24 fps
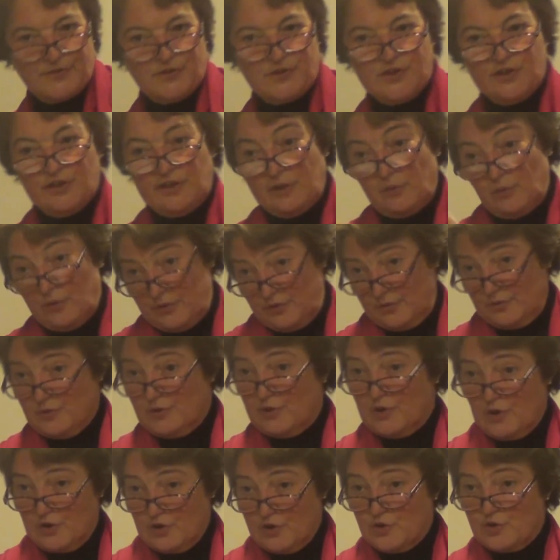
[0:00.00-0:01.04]
If you're dealing with,
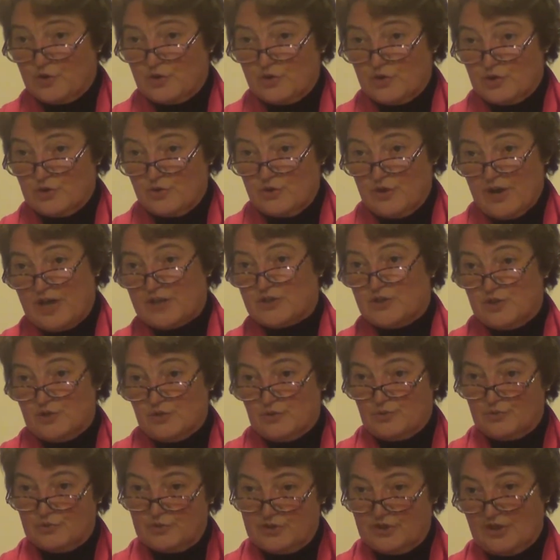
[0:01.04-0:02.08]
you guys
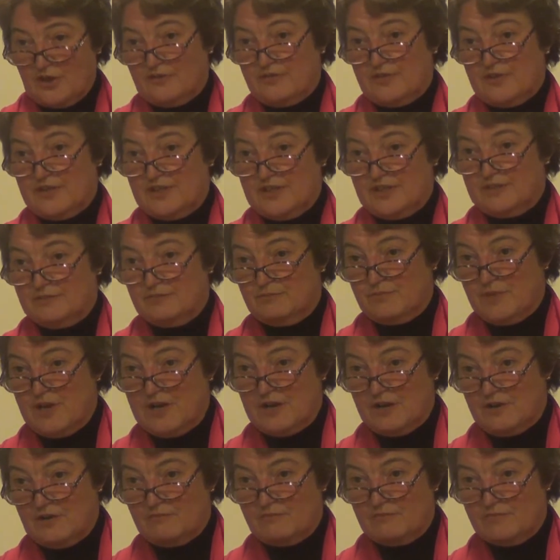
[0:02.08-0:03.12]
do stuff
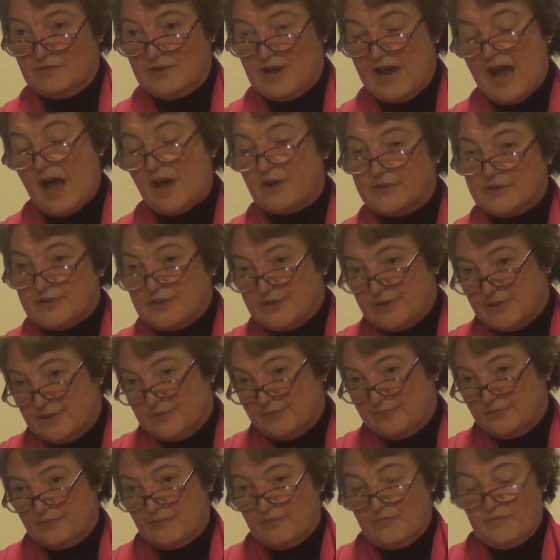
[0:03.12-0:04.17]
in houses,